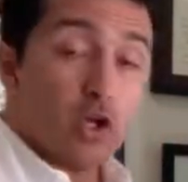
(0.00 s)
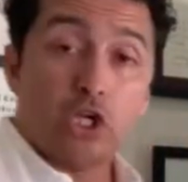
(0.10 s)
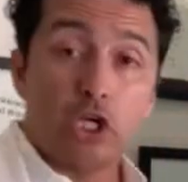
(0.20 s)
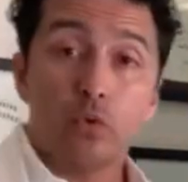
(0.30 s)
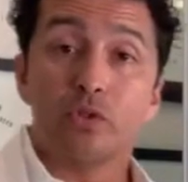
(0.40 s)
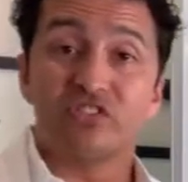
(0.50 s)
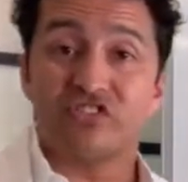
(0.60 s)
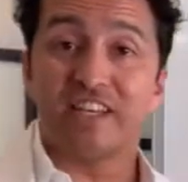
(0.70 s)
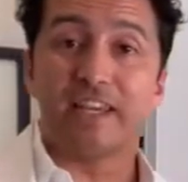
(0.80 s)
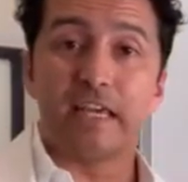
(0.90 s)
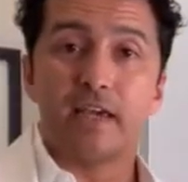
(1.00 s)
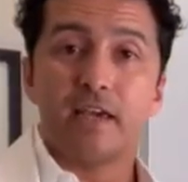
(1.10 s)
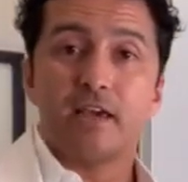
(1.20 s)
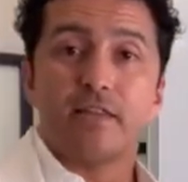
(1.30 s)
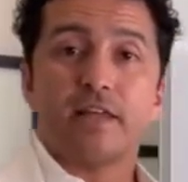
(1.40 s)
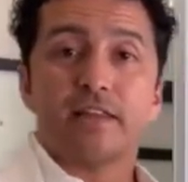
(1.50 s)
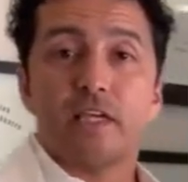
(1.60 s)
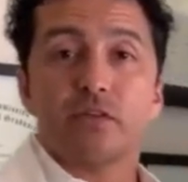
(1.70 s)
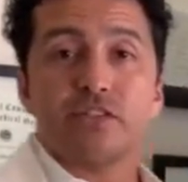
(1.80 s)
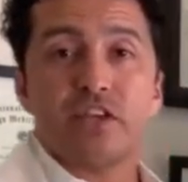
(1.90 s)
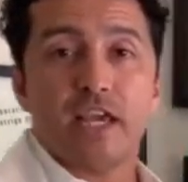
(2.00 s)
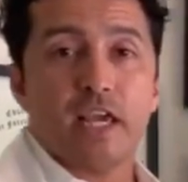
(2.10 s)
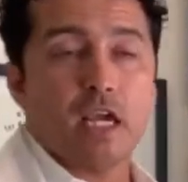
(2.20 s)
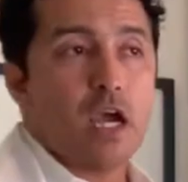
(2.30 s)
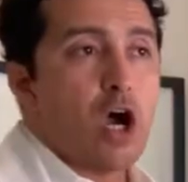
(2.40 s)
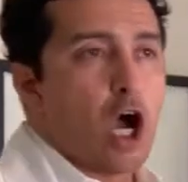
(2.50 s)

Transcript: you will see that they'll say,